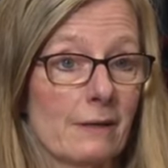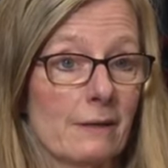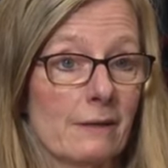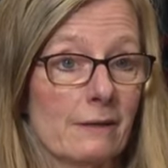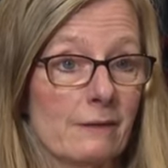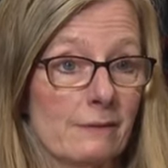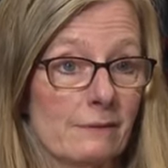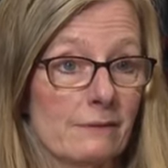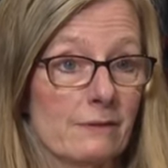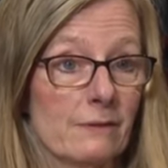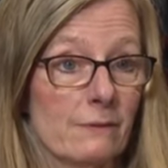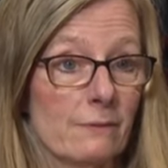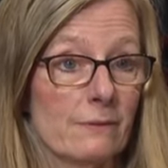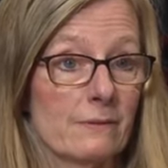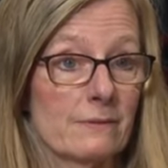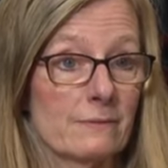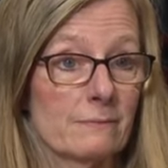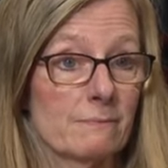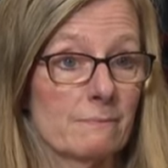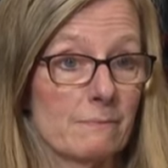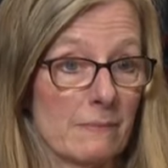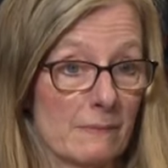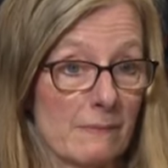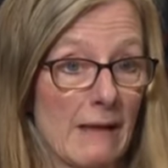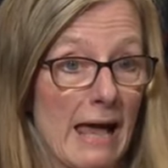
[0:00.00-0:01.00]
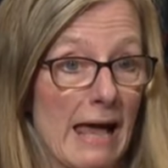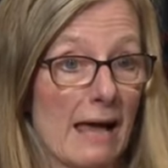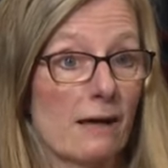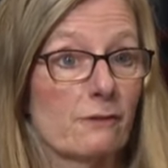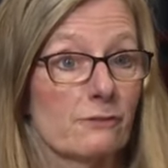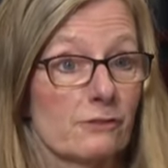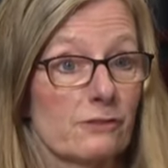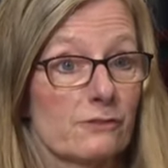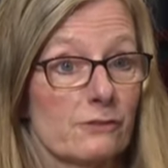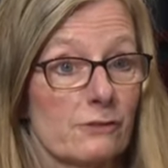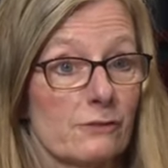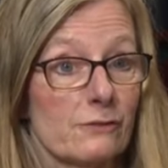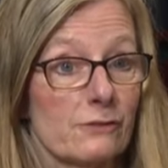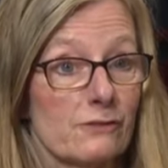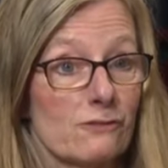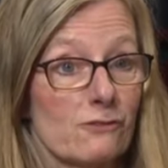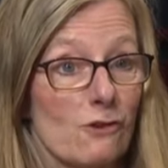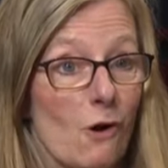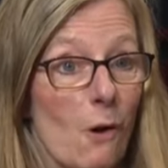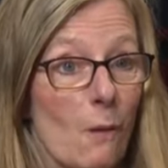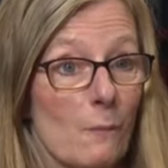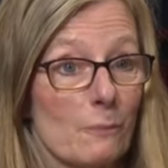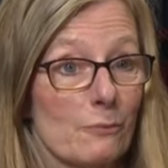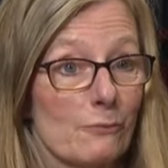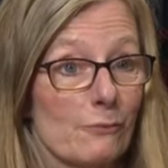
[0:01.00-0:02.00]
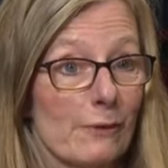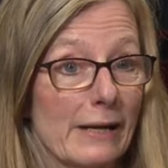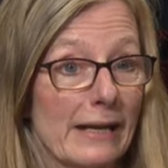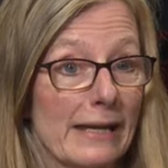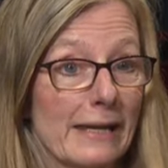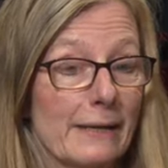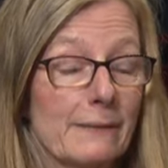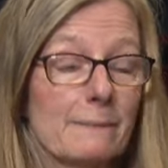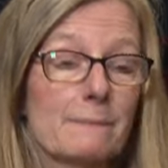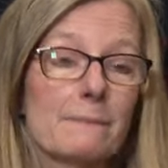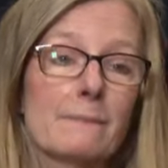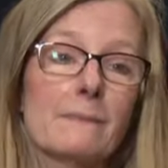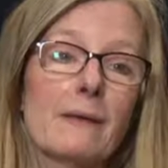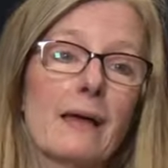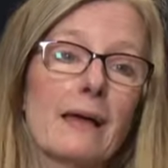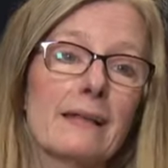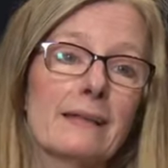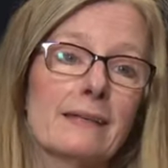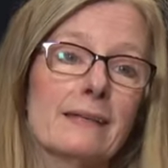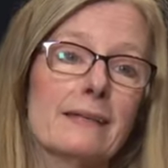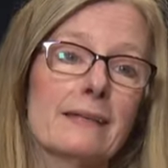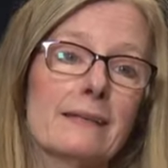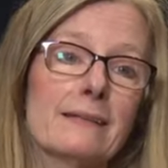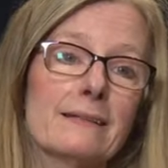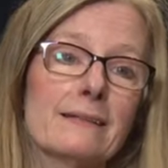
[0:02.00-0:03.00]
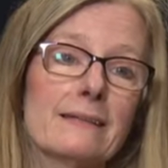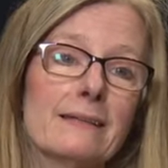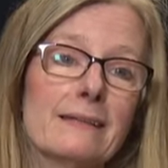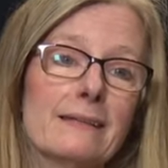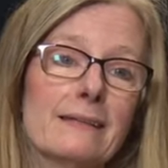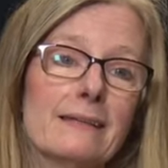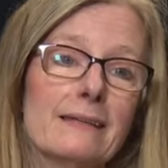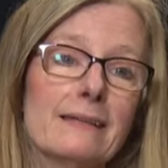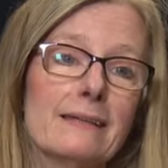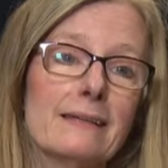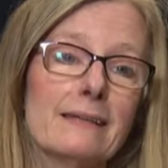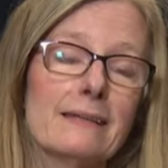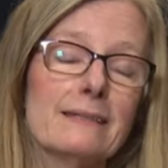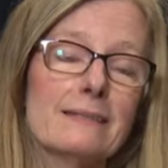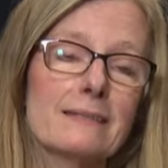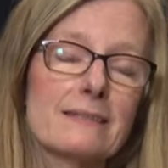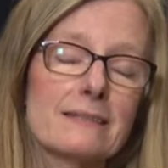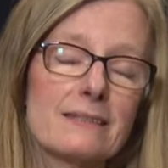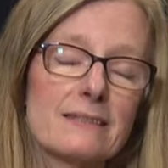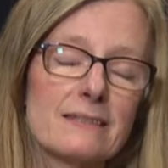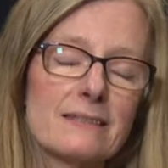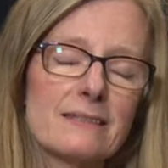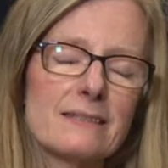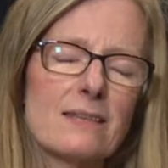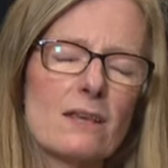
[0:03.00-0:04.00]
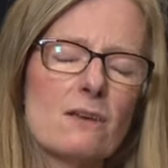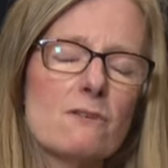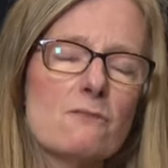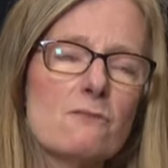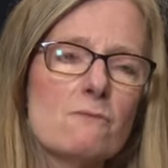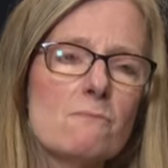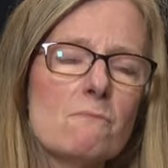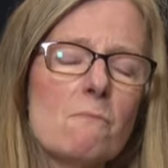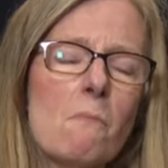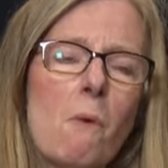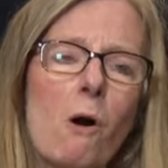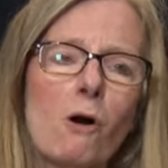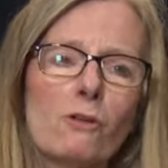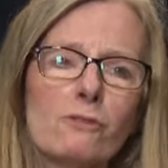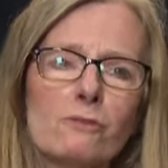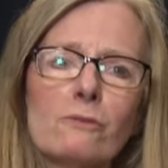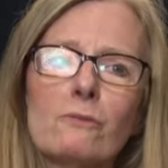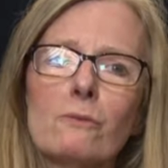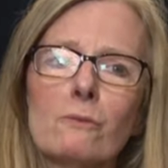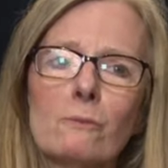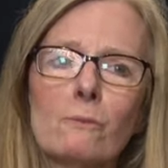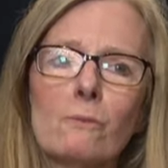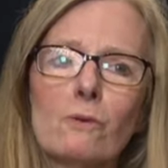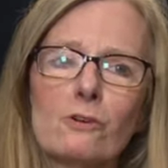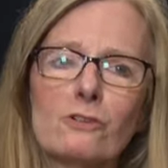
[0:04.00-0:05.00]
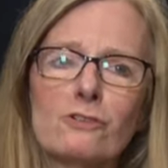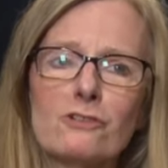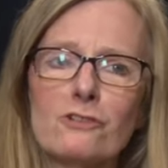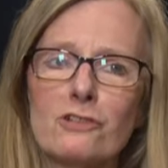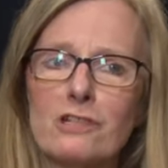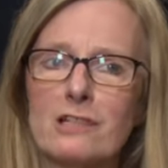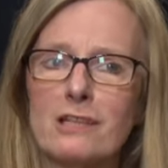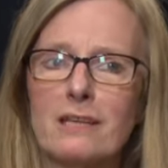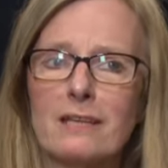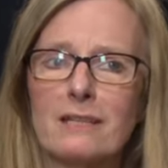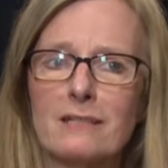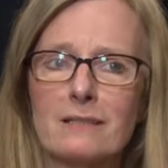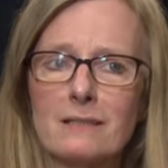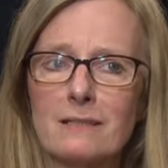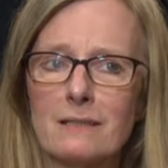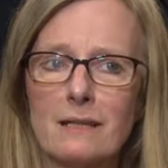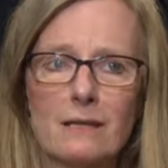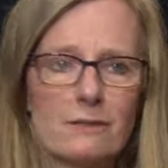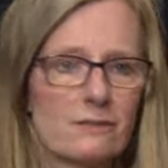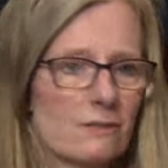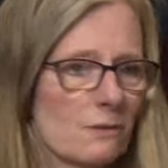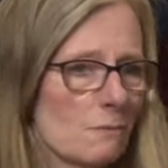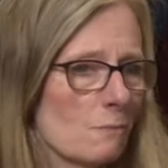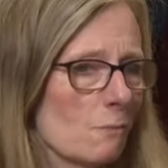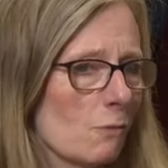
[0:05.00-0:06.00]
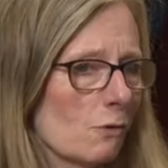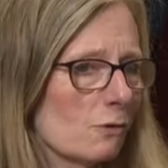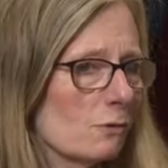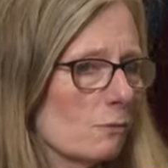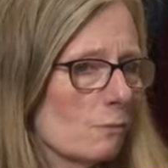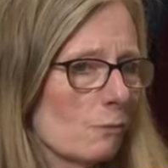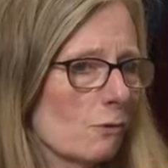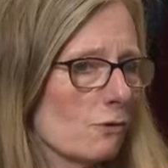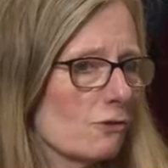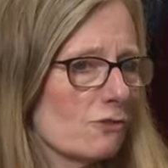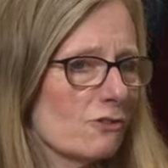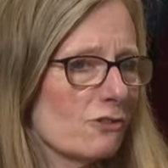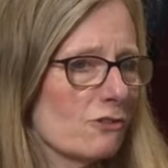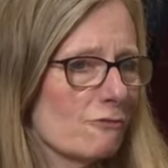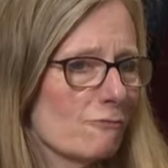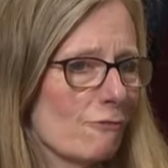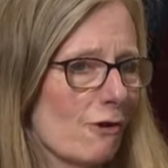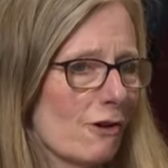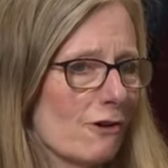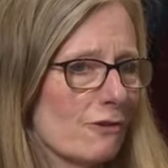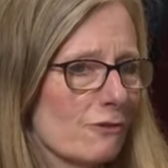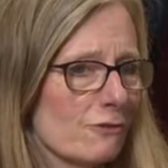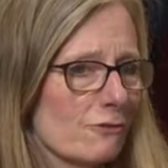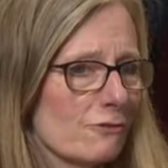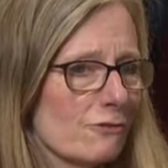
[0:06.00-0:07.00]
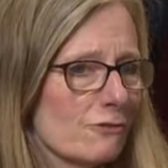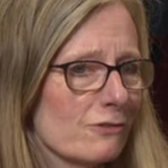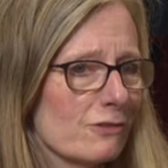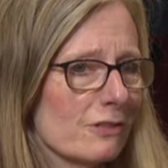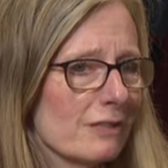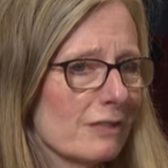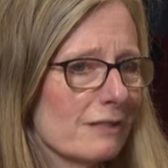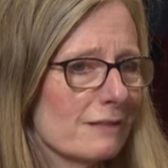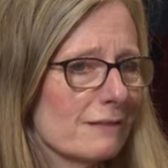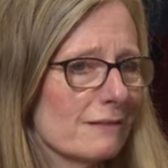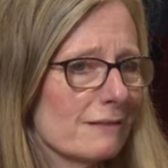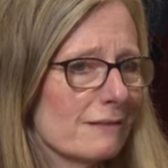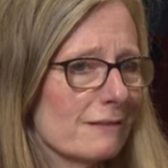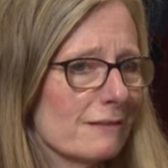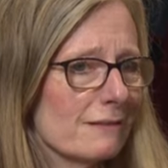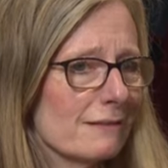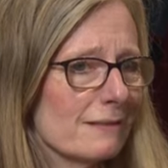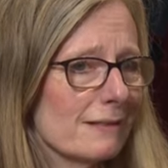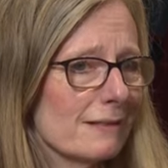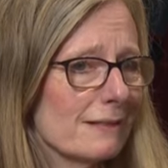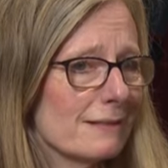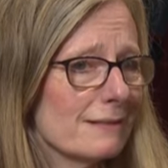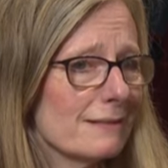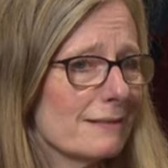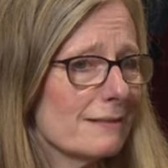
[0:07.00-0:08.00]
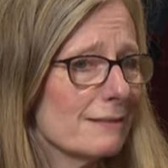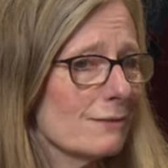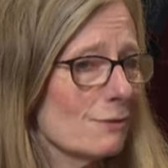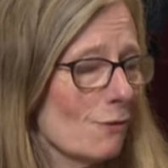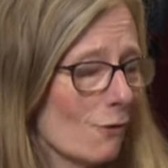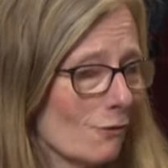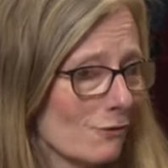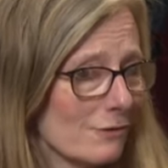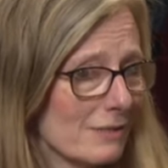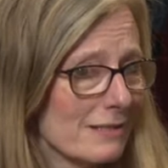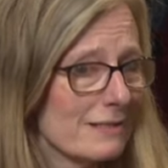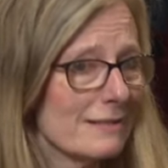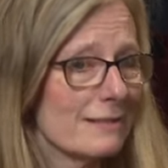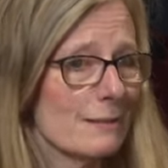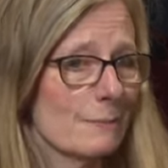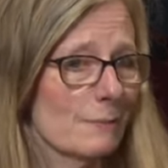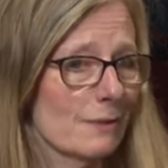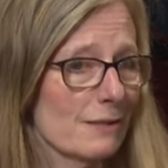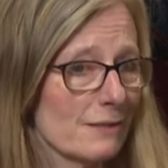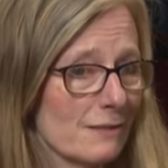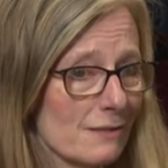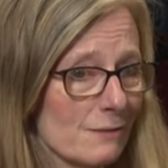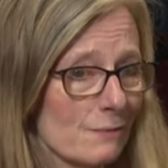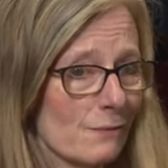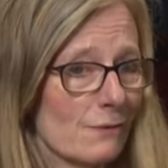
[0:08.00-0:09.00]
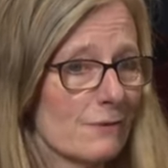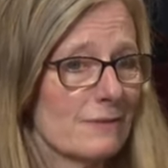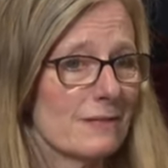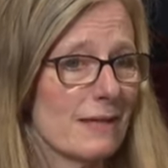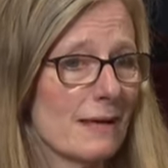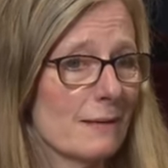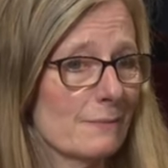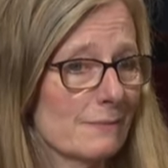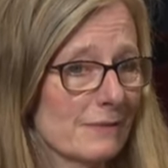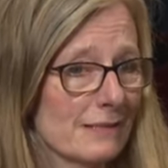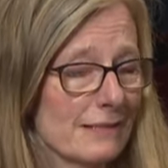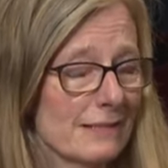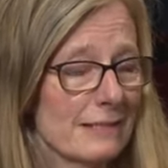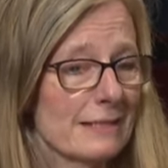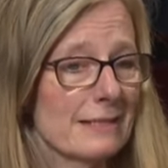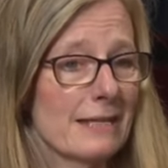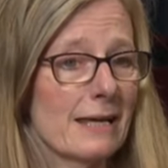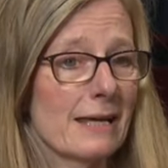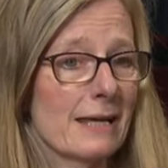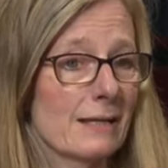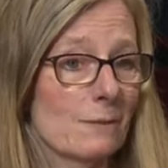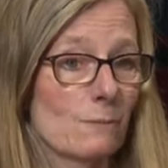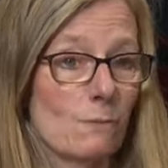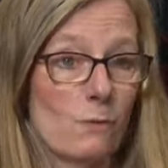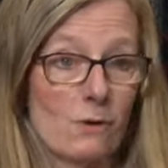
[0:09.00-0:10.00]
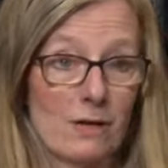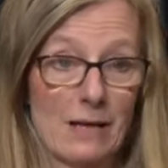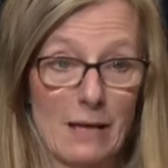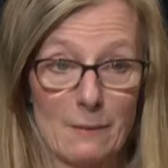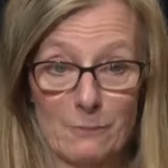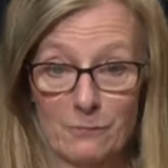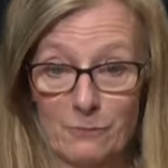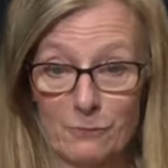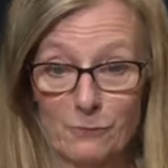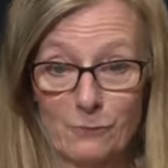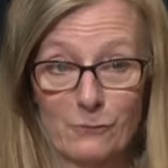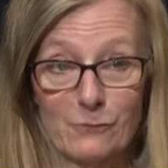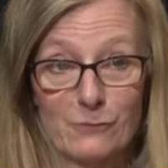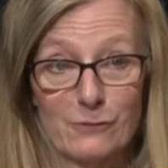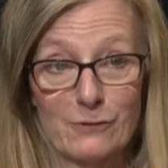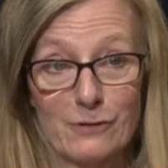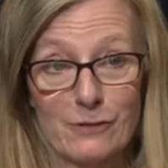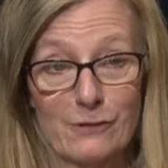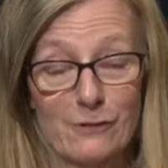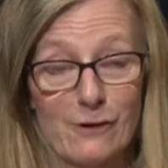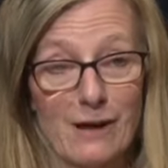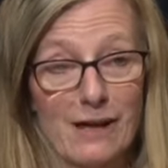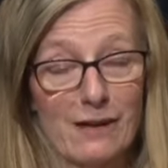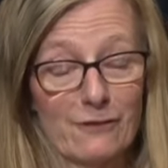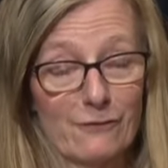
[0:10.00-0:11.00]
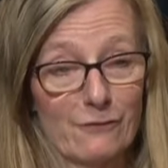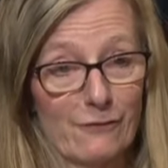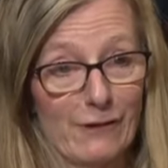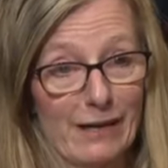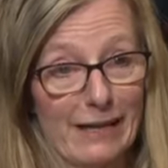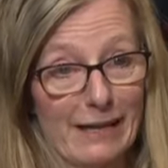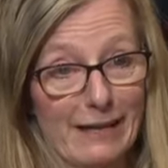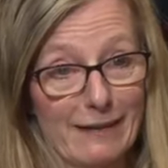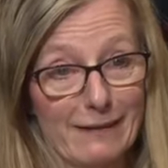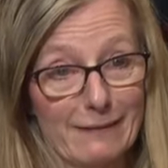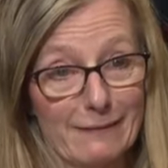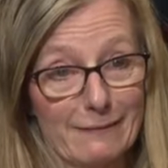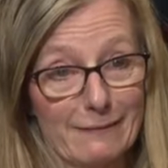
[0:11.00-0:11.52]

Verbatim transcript: you know, as how to do the job, really. And it it's so modern what she did and so modern what she wrote and it it's not dissimilar to what's happening today and what happened all through the crown really